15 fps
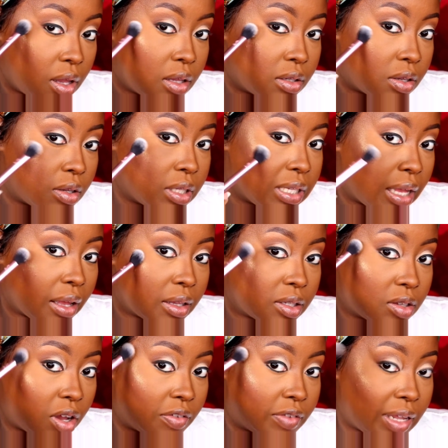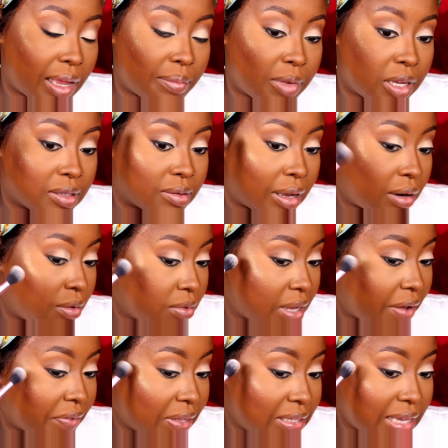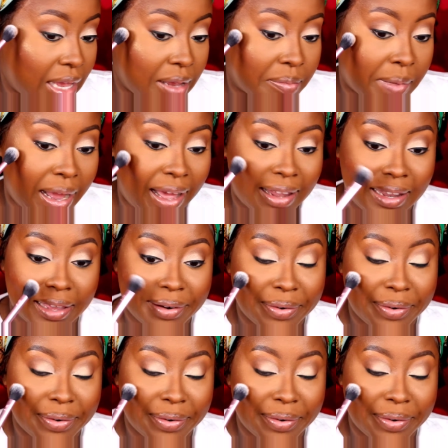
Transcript: So it's like a soft glam look, so I don't have to take my highlight